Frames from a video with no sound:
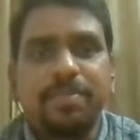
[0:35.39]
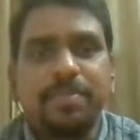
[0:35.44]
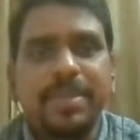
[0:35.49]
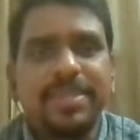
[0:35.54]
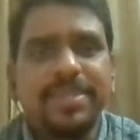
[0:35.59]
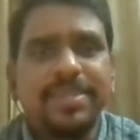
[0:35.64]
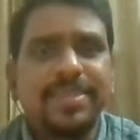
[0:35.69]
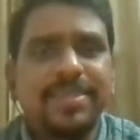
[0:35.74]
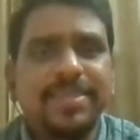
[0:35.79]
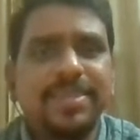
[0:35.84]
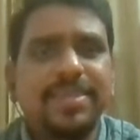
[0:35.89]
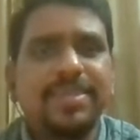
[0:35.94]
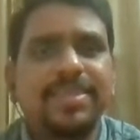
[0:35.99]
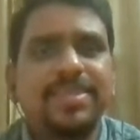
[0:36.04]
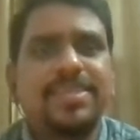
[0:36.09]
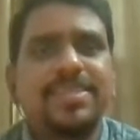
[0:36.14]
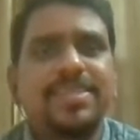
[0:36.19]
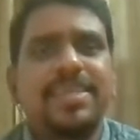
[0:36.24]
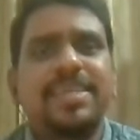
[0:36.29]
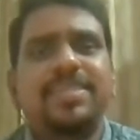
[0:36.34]

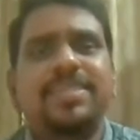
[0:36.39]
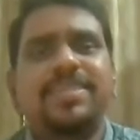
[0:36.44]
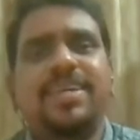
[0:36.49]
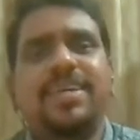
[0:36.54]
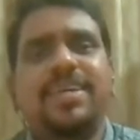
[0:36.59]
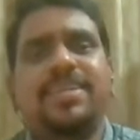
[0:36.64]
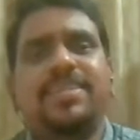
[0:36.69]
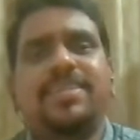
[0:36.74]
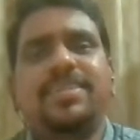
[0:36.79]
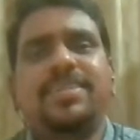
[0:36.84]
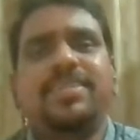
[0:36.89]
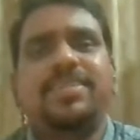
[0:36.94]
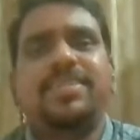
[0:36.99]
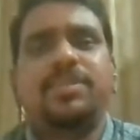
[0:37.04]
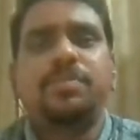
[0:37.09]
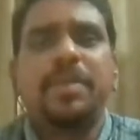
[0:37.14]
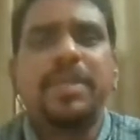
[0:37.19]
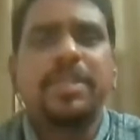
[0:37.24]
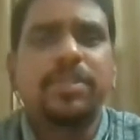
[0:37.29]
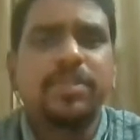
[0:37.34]
it states that it
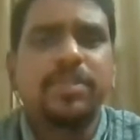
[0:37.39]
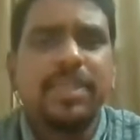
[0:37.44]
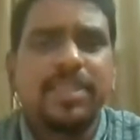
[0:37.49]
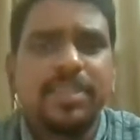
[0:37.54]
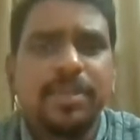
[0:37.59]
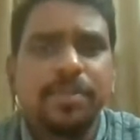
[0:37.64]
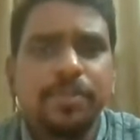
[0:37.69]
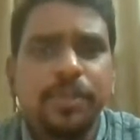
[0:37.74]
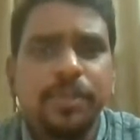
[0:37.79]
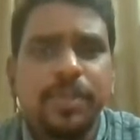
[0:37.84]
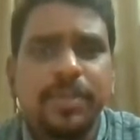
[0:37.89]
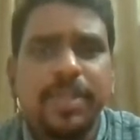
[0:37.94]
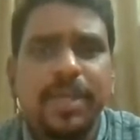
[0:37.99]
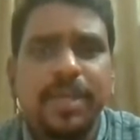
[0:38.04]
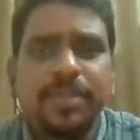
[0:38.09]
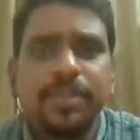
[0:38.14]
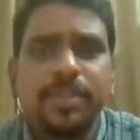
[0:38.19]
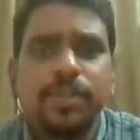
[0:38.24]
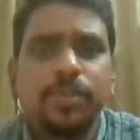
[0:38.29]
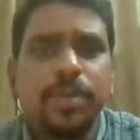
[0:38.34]
is based on the assumption
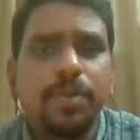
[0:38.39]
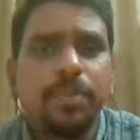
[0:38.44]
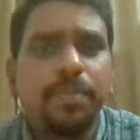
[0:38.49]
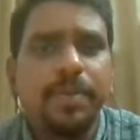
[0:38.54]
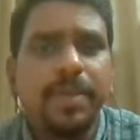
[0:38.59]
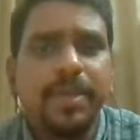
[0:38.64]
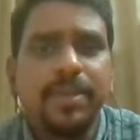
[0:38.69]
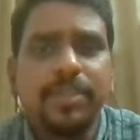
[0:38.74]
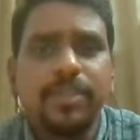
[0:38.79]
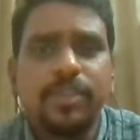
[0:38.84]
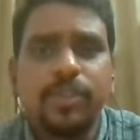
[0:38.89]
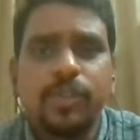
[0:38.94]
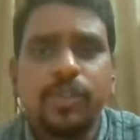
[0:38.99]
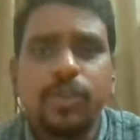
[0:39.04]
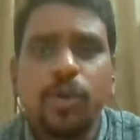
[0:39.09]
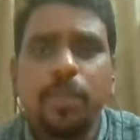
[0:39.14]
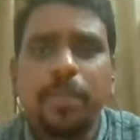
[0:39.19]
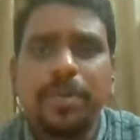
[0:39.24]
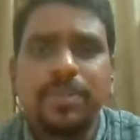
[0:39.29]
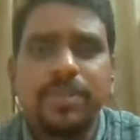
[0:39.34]
that human being is
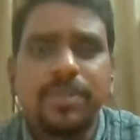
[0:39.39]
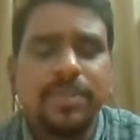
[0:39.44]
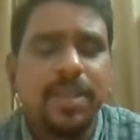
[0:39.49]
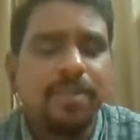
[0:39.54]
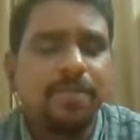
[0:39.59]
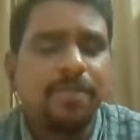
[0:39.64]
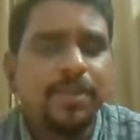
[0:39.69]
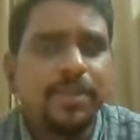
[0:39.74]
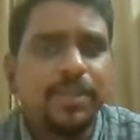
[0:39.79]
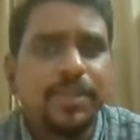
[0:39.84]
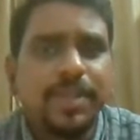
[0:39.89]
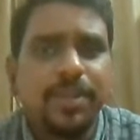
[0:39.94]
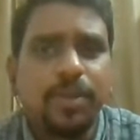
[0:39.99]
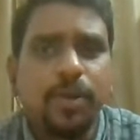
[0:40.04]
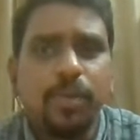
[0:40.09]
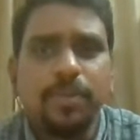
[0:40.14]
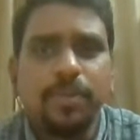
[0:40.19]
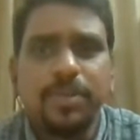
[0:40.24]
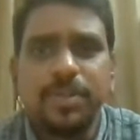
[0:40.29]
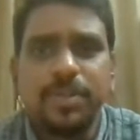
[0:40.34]
so much selfish and
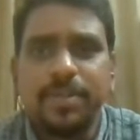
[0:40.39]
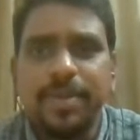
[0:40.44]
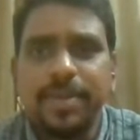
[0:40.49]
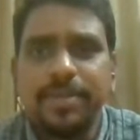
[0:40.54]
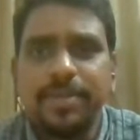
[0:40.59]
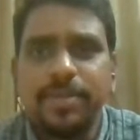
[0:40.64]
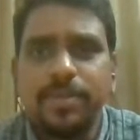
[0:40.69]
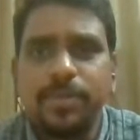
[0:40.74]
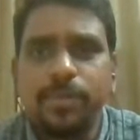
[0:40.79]
always tries